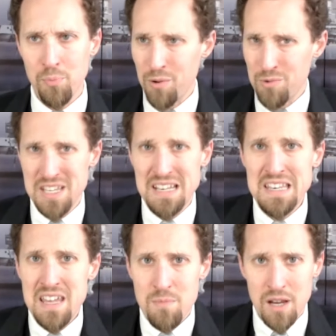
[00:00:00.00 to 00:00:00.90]
but it was
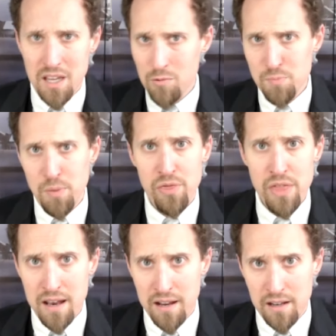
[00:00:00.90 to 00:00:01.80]
anemic, it was
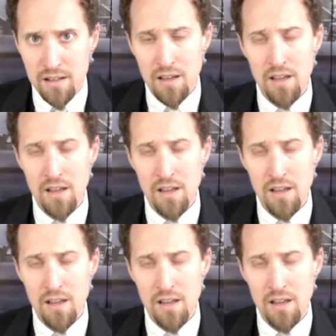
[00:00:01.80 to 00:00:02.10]
pathetic,